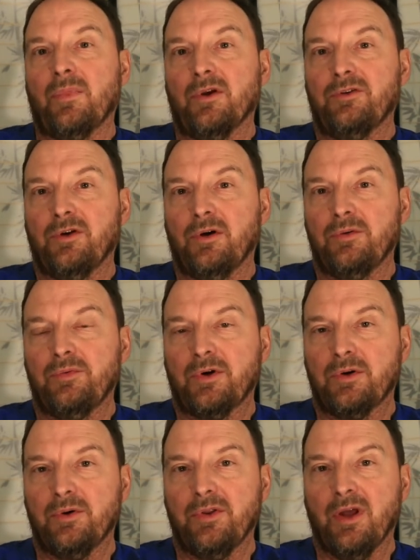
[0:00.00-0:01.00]
so we
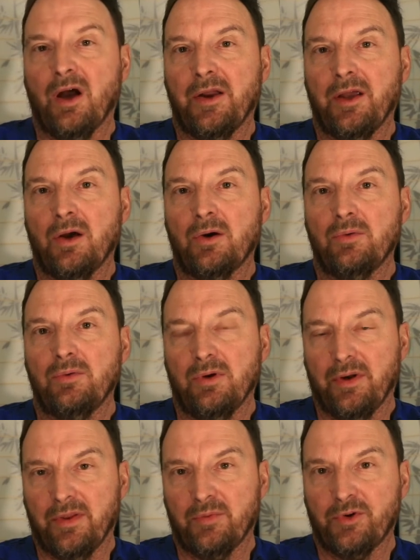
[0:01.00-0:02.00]
record the audio,
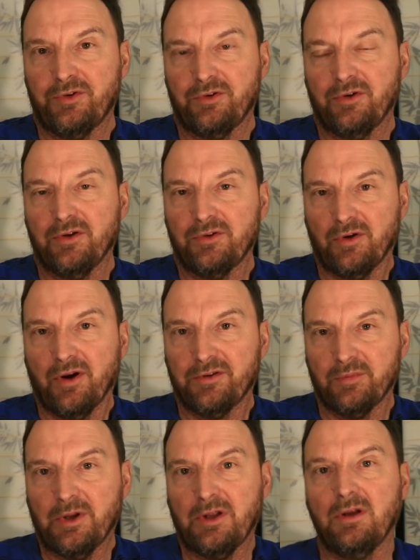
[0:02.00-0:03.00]
and then once you're done
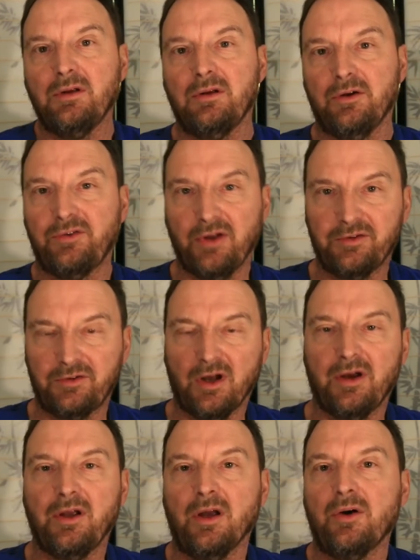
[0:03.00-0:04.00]
transmitting your test
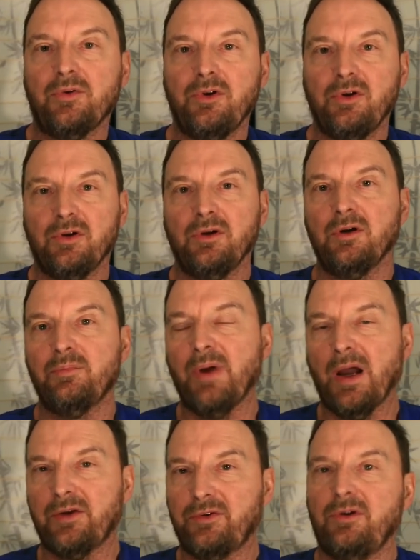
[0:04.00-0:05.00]
audio, you can go
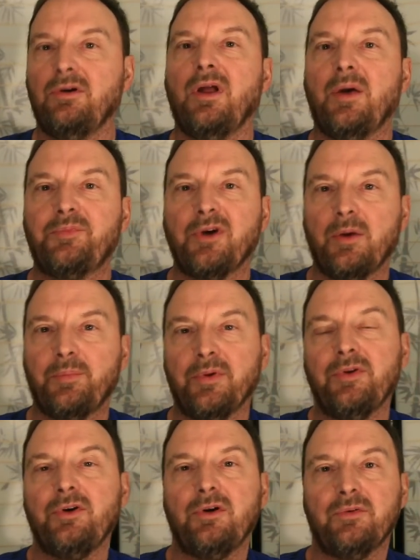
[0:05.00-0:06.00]
back to your laptop
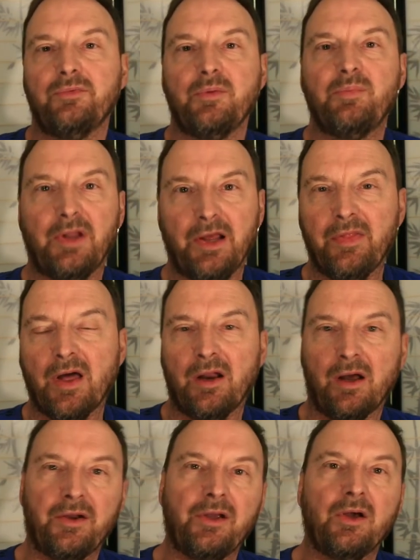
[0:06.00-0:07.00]
and you can replay that
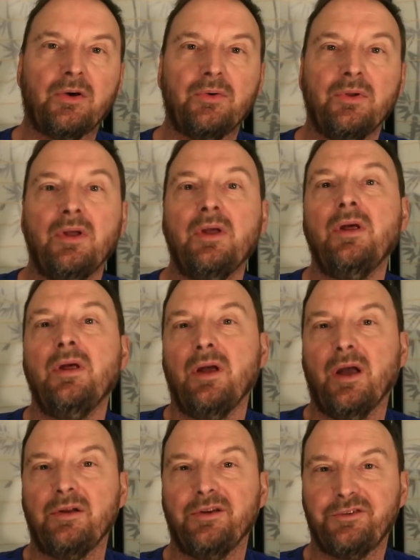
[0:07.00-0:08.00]
audio
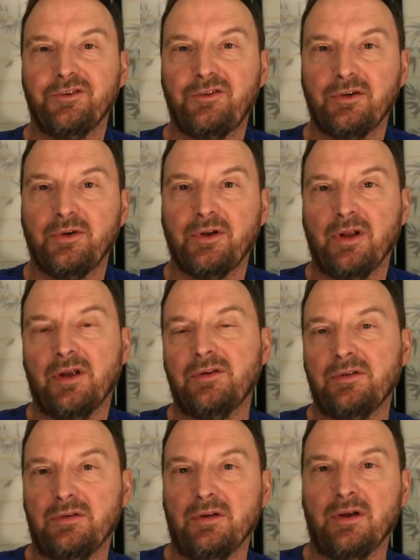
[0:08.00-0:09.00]
and listen to it
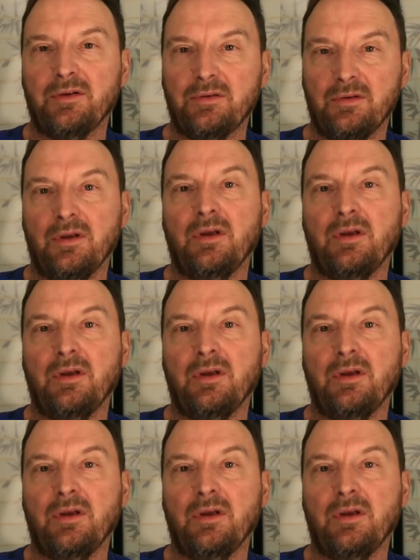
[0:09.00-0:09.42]
and, and